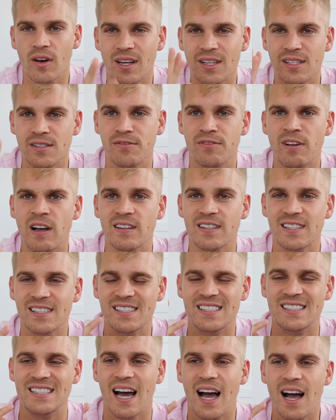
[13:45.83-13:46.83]
I just felt this
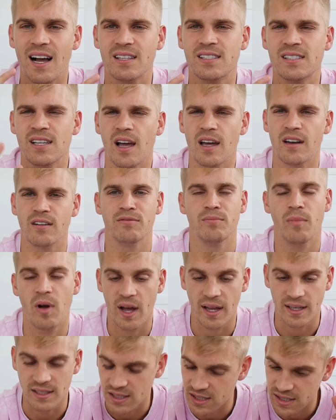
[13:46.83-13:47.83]
dark side of
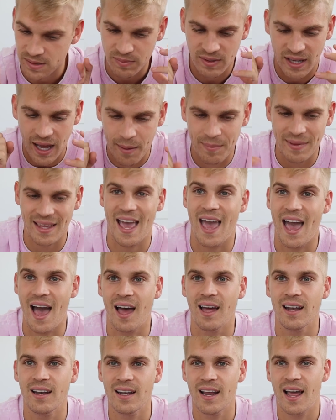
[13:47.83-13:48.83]
mine just coming
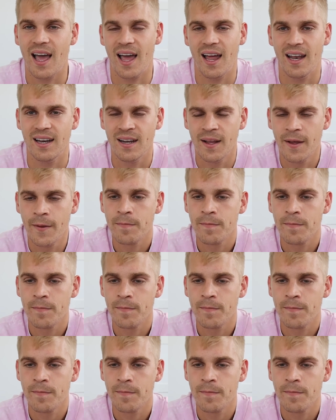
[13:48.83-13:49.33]
out. And